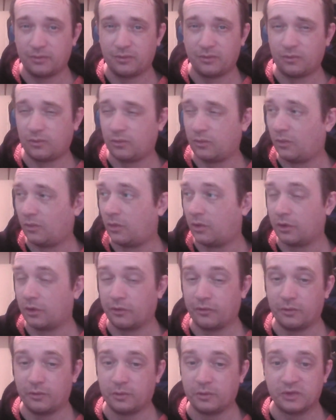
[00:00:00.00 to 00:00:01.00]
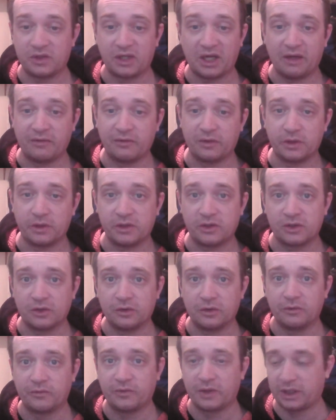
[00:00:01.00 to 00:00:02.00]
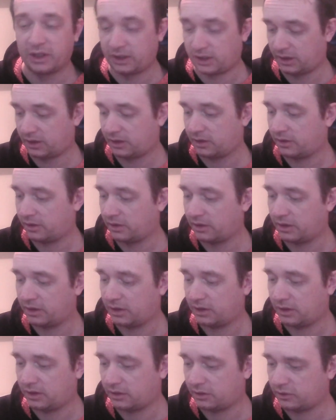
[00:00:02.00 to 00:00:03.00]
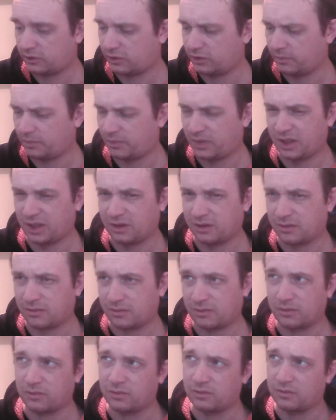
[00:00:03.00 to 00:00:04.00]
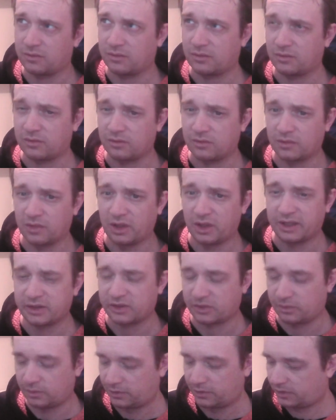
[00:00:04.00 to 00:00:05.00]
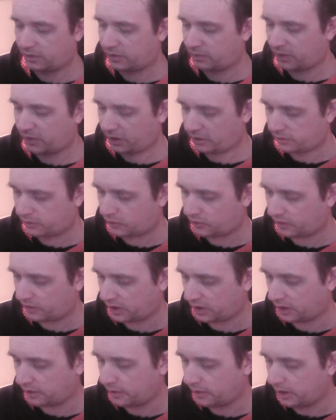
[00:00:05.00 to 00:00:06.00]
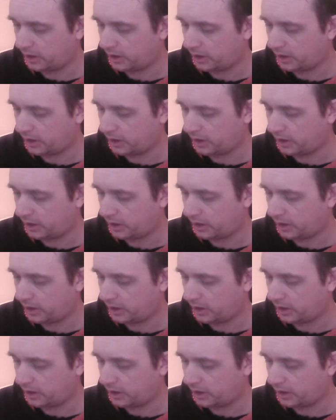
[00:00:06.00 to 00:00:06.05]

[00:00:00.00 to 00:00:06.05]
One of them was heavily sun faded. Should be in last month's pickups video.